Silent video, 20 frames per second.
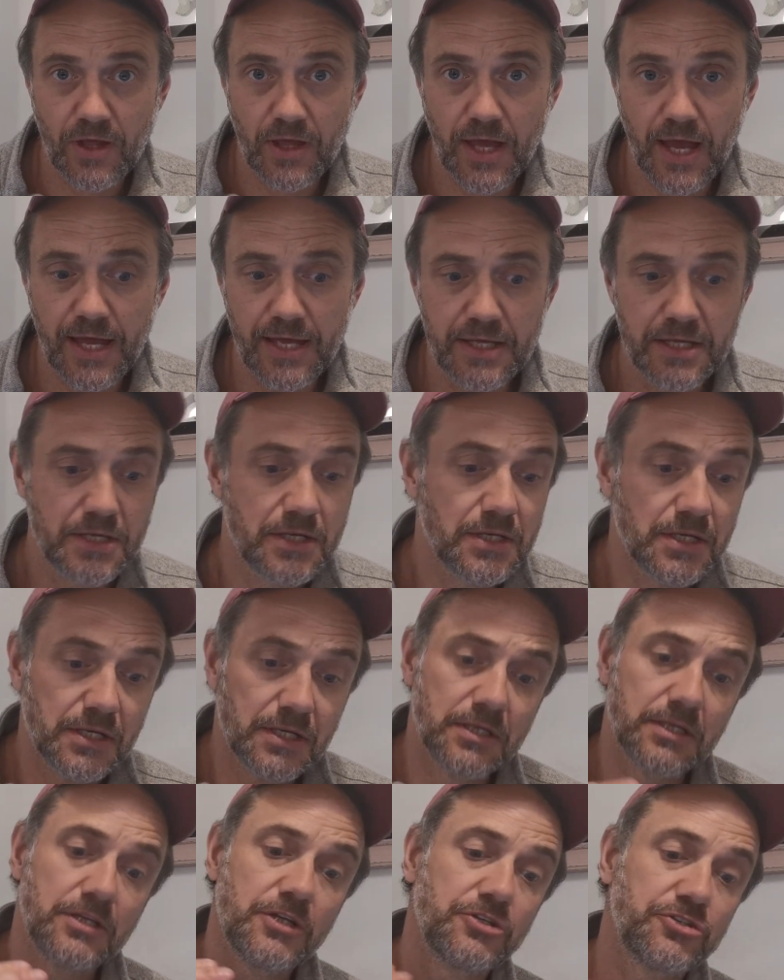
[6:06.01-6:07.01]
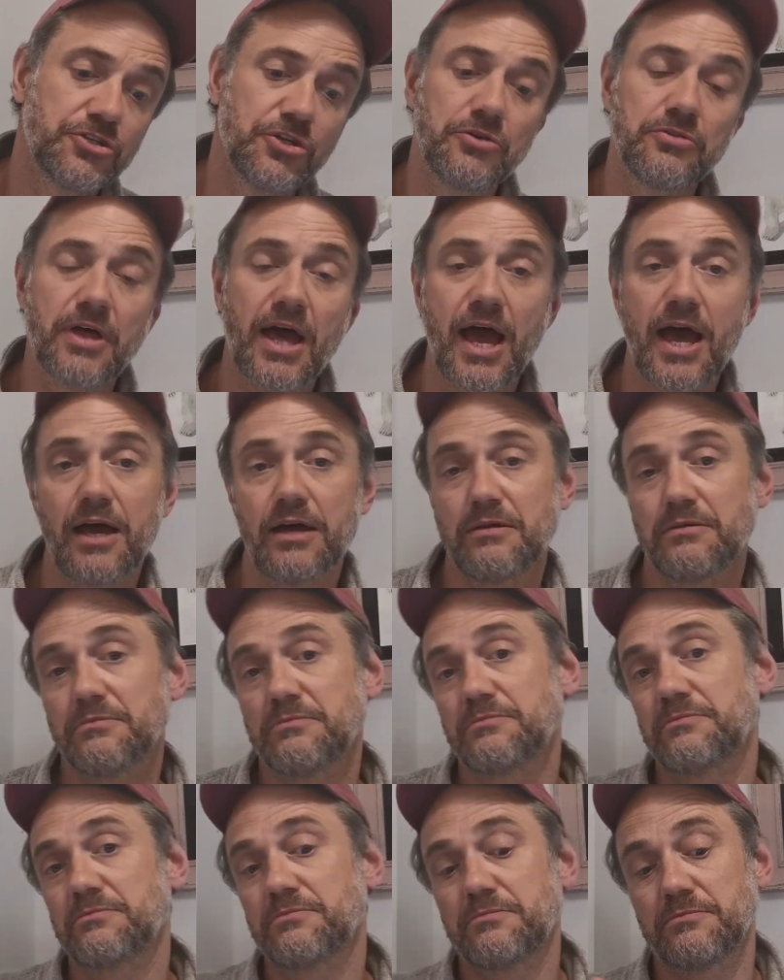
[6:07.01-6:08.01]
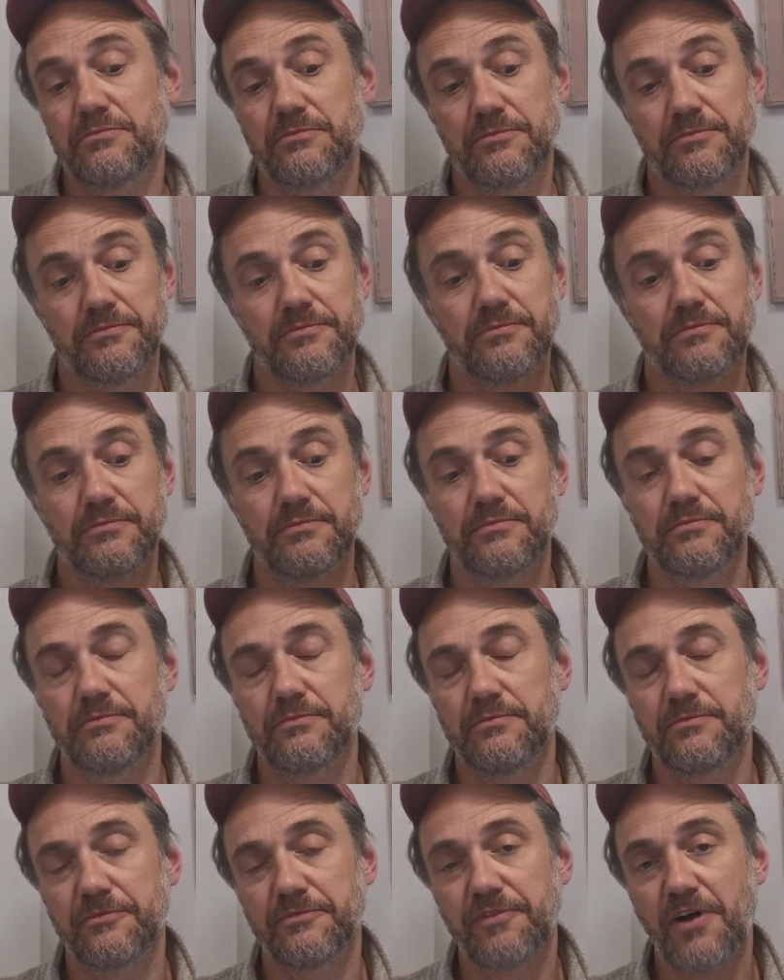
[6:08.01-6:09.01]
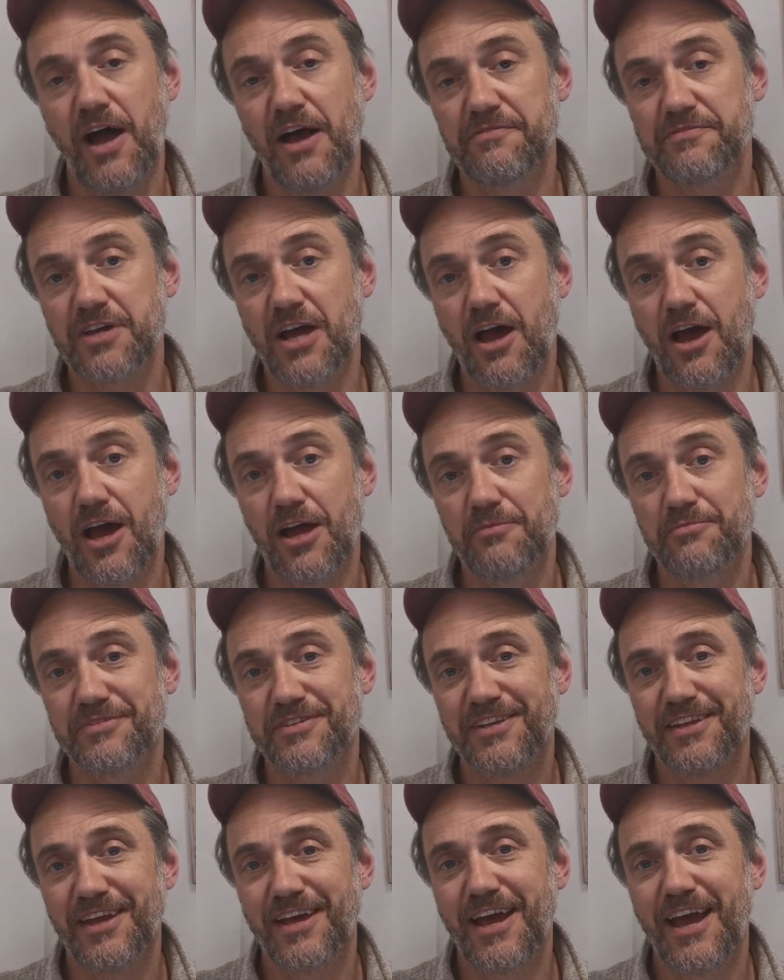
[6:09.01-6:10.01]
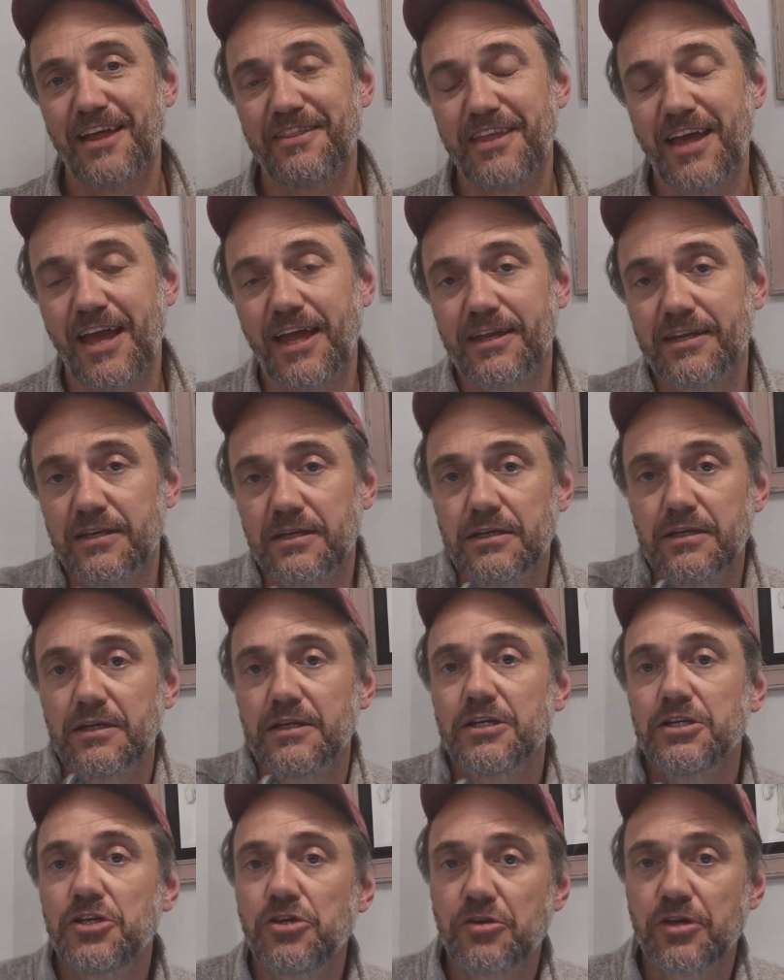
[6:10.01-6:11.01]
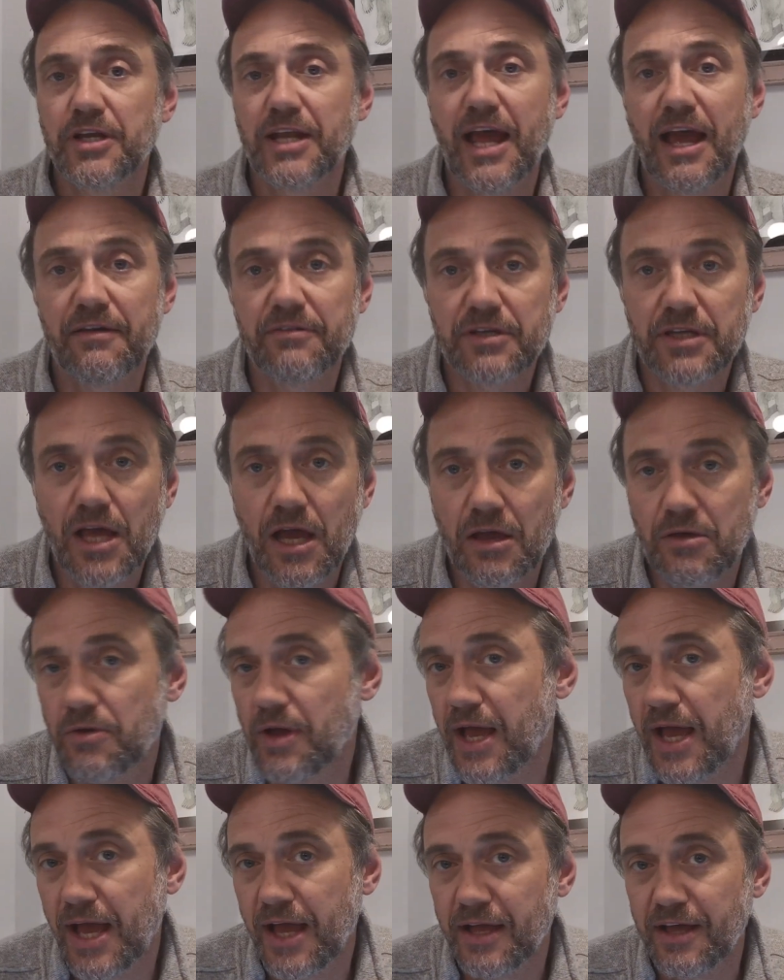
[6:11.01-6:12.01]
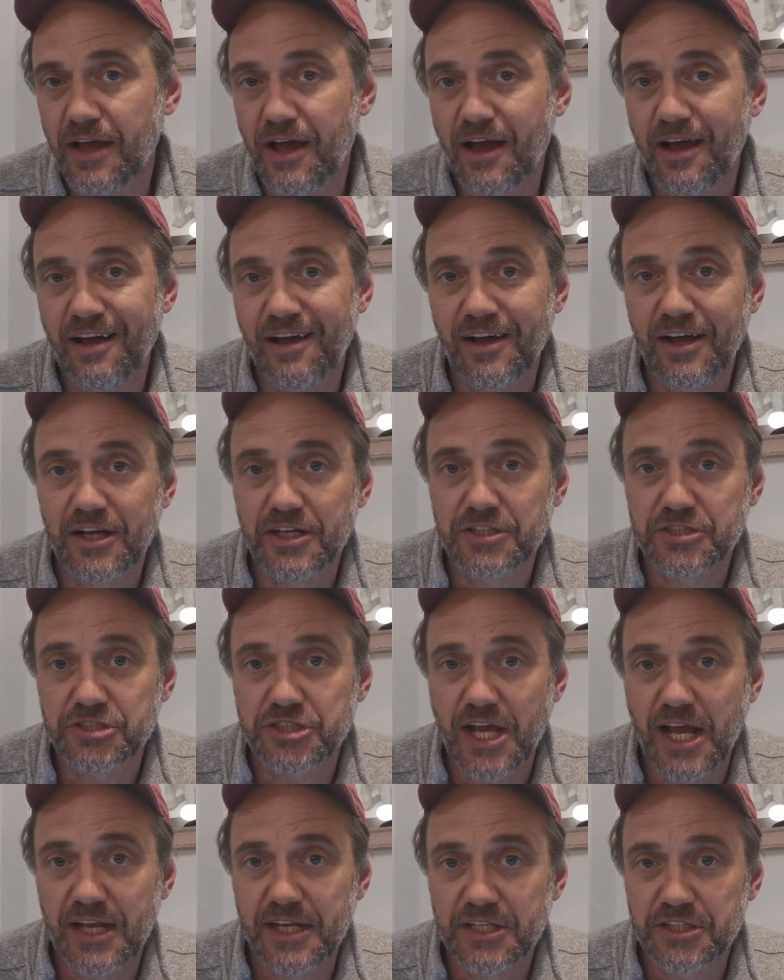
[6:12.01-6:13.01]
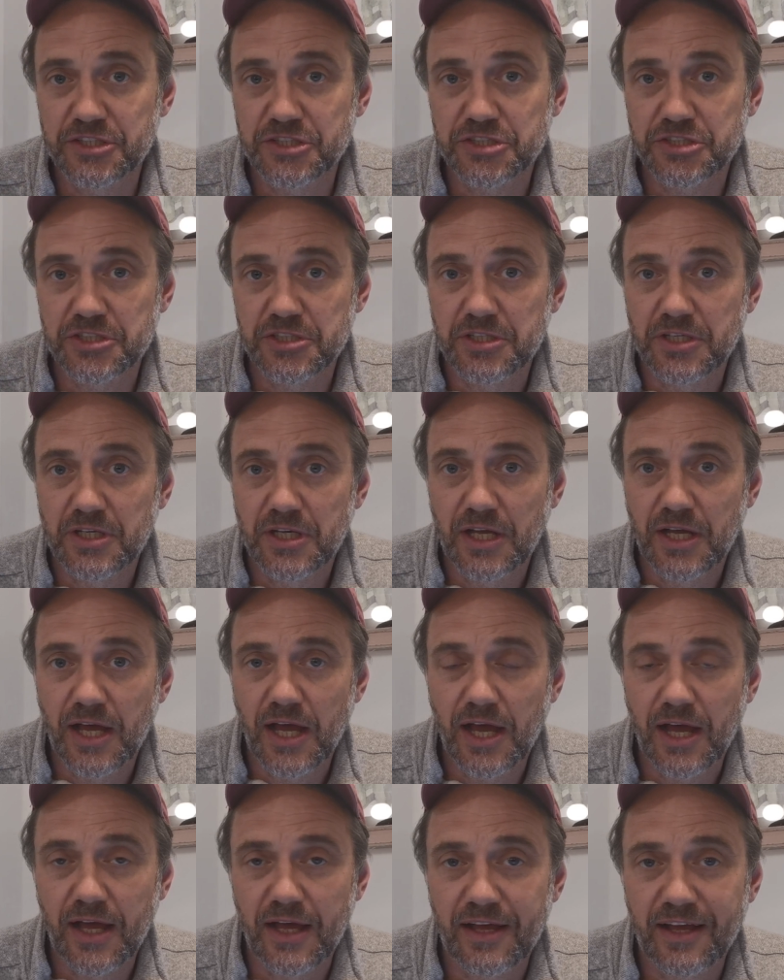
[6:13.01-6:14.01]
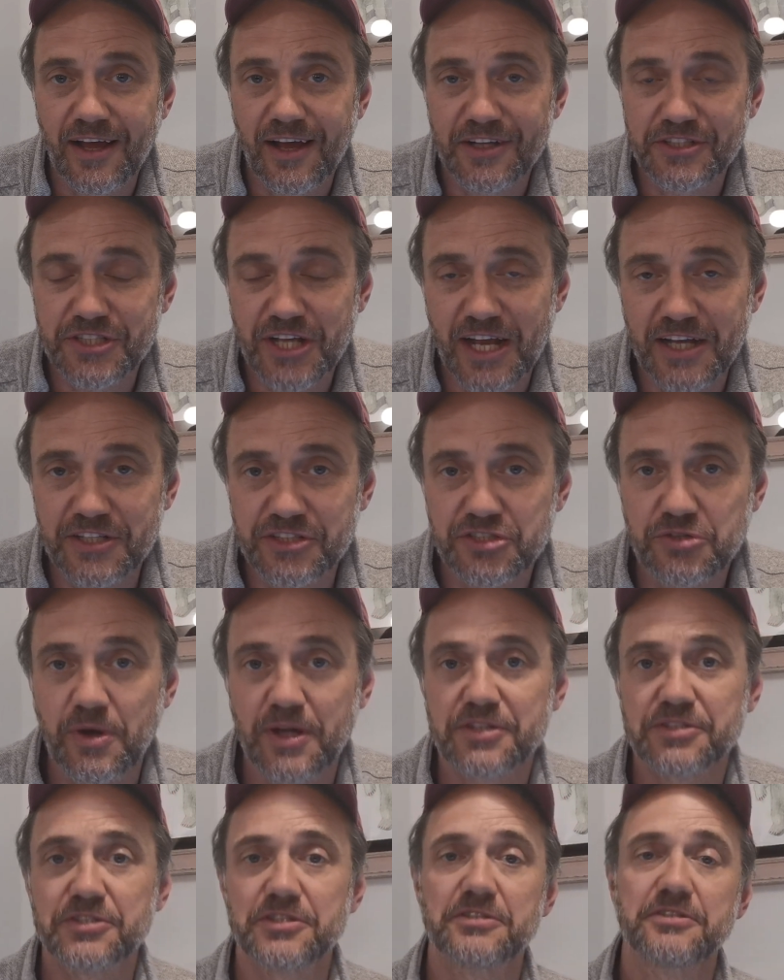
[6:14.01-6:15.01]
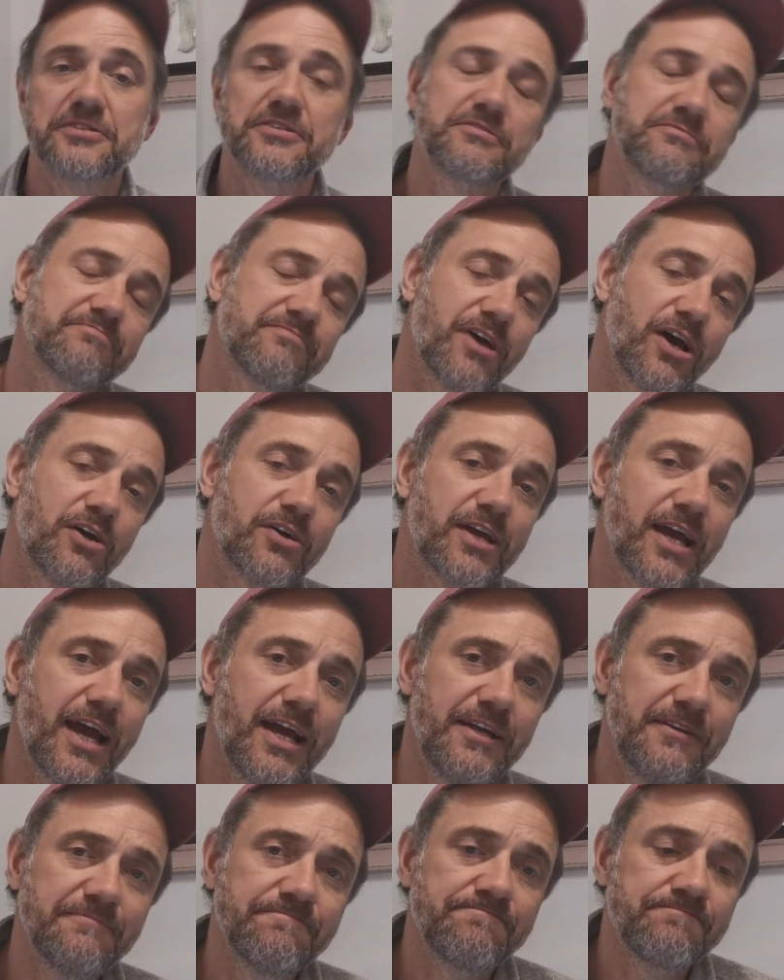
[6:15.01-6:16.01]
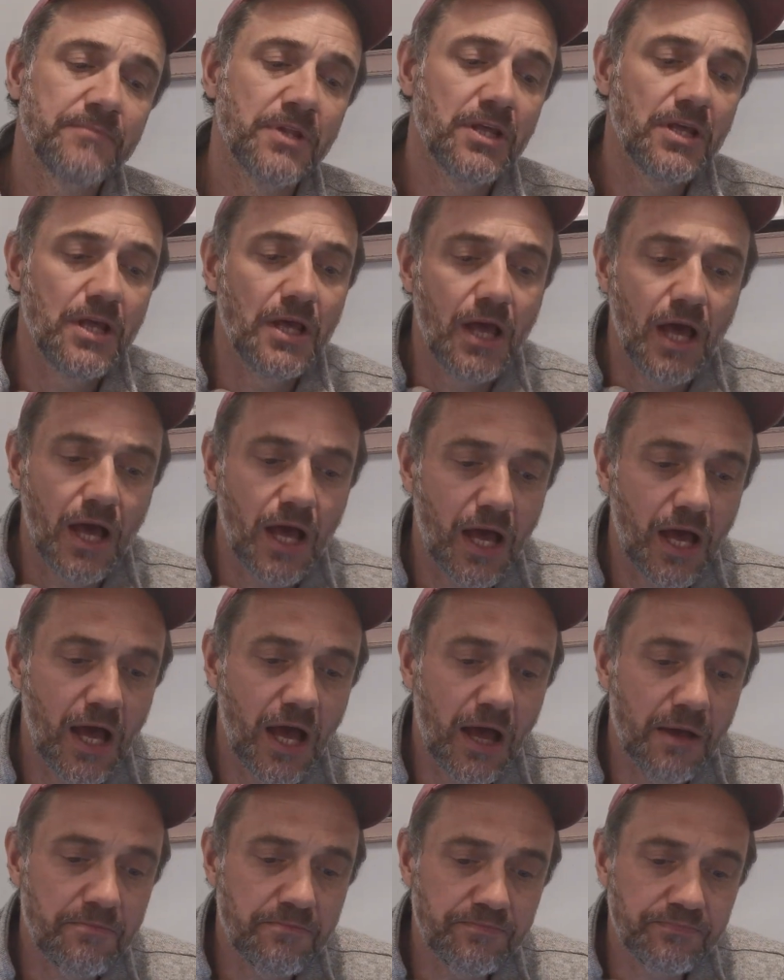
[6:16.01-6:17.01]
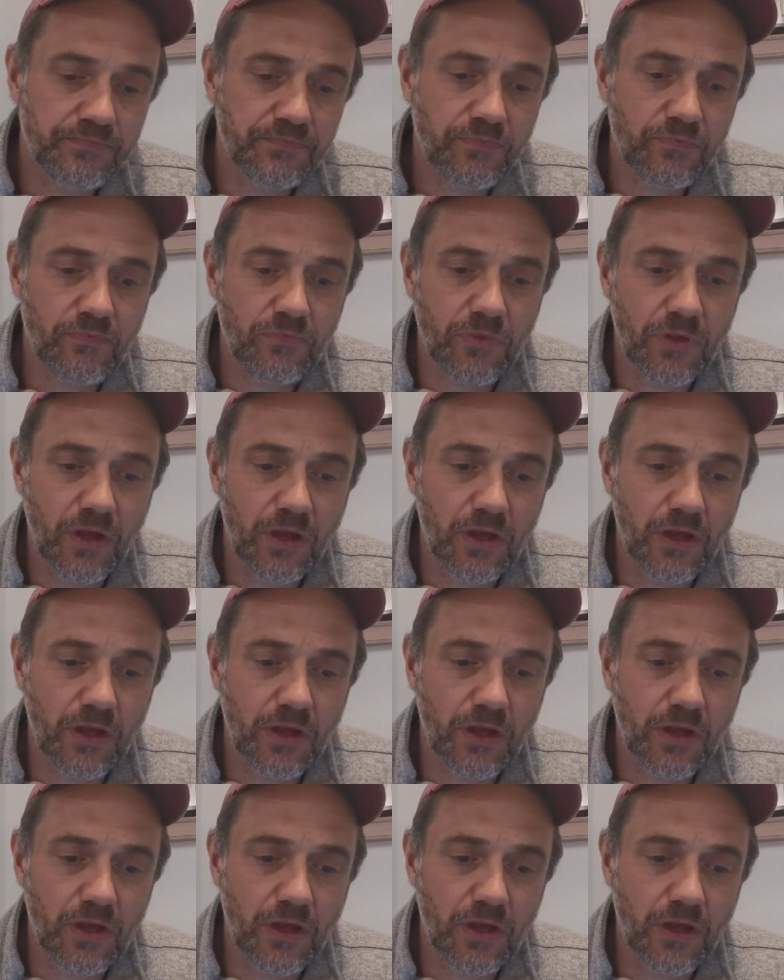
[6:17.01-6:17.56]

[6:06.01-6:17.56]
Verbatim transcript: Okay, you do that five times and then you can have a go at our challenge, uh, our challenge question. Okay. Um,